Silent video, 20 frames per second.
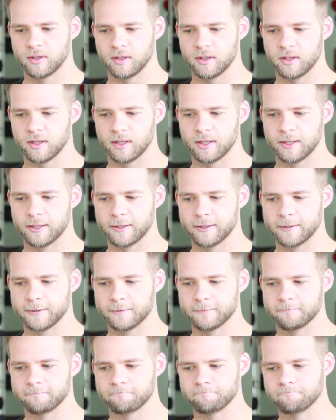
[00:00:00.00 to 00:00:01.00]

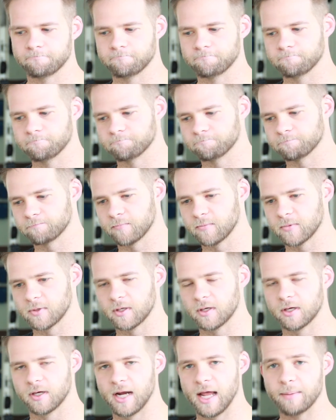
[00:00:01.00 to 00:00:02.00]

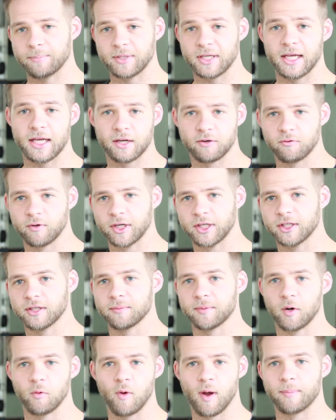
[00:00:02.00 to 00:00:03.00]
an empty hand
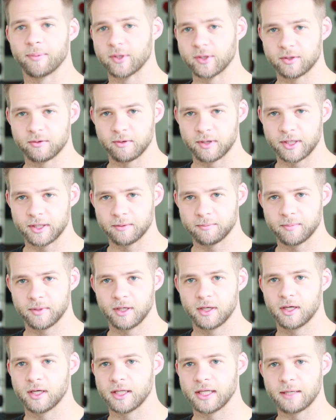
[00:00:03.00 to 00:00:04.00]
curriculum and a weapons curriculum.
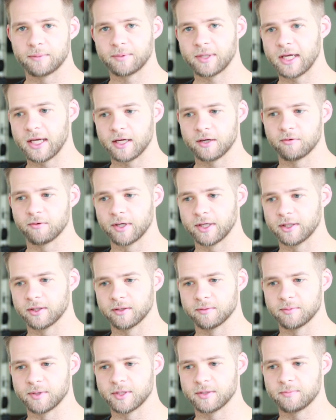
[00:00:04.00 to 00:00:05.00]
And the empty hand
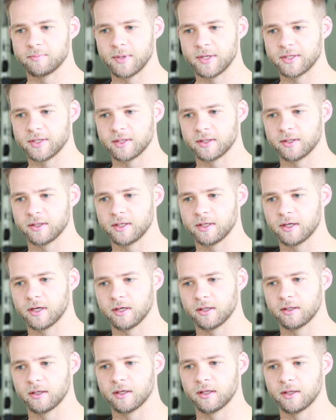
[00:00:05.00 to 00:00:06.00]
curriculum is basically a
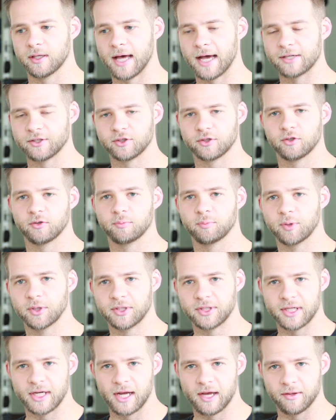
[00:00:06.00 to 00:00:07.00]
logical
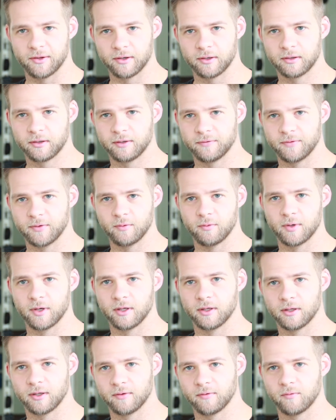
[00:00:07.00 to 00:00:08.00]
put together, if you
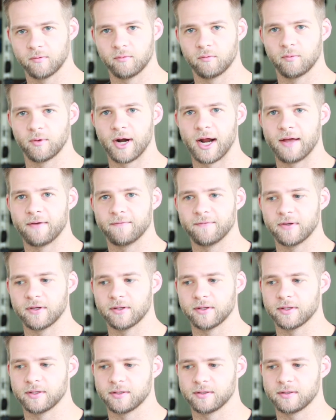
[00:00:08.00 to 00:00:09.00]
will, of what I
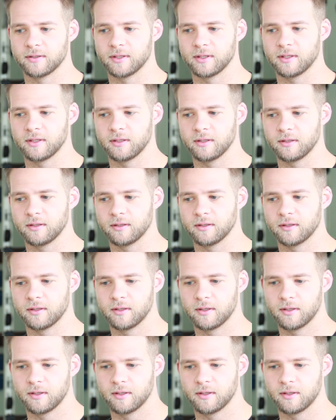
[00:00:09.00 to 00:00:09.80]
feel is the